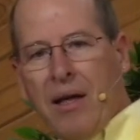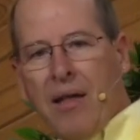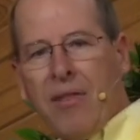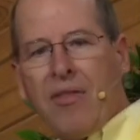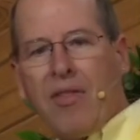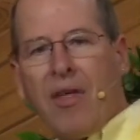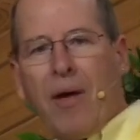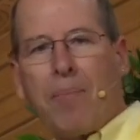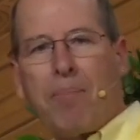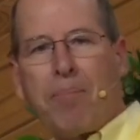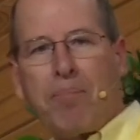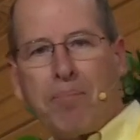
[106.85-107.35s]

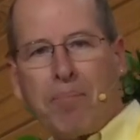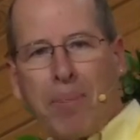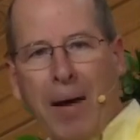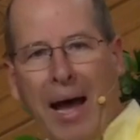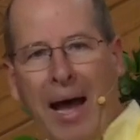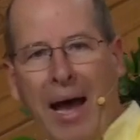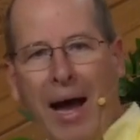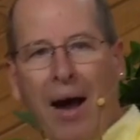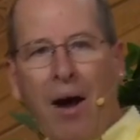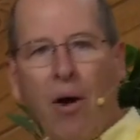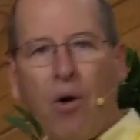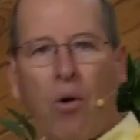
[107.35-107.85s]
the
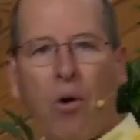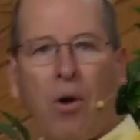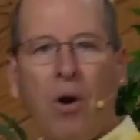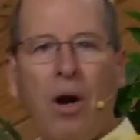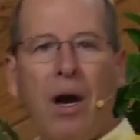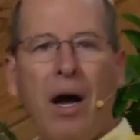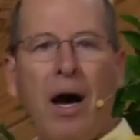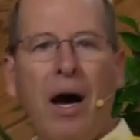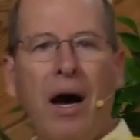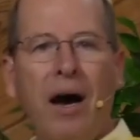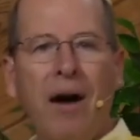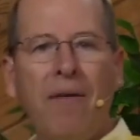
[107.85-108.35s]
power
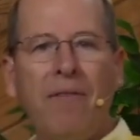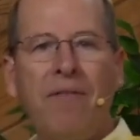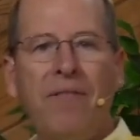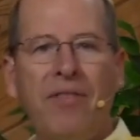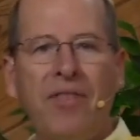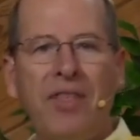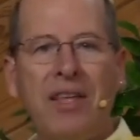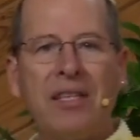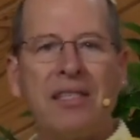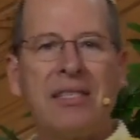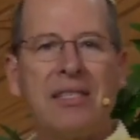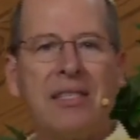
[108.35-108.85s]
of
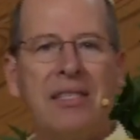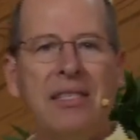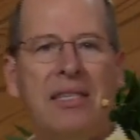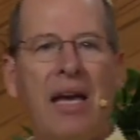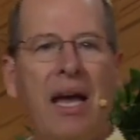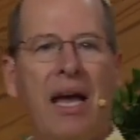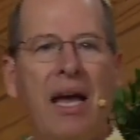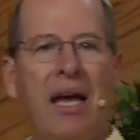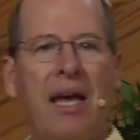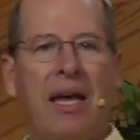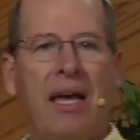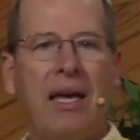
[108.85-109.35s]
this
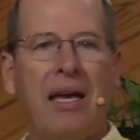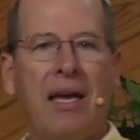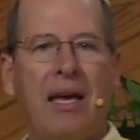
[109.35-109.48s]
day.